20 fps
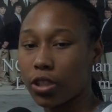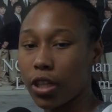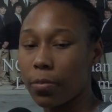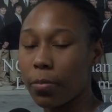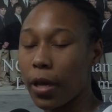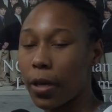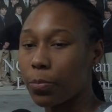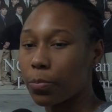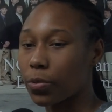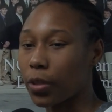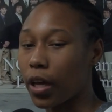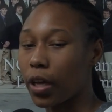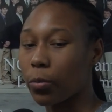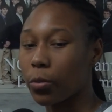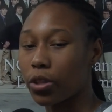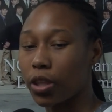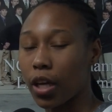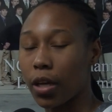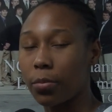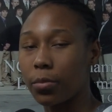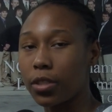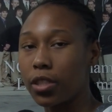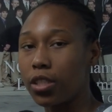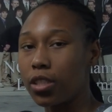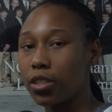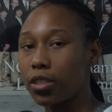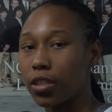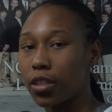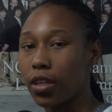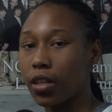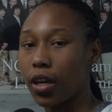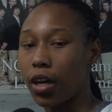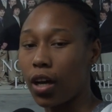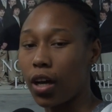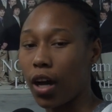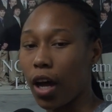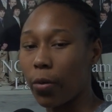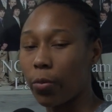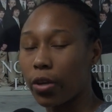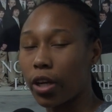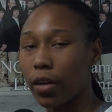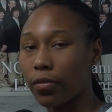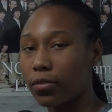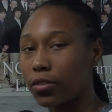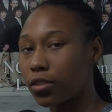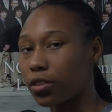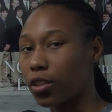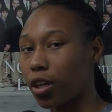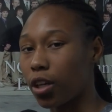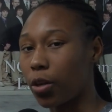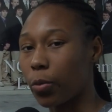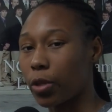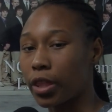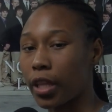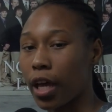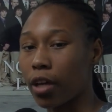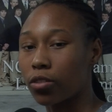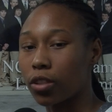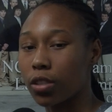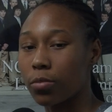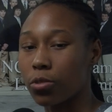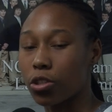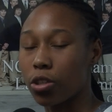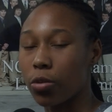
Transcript: They make playing with them easy. Uh, I wouldn't have done it without them.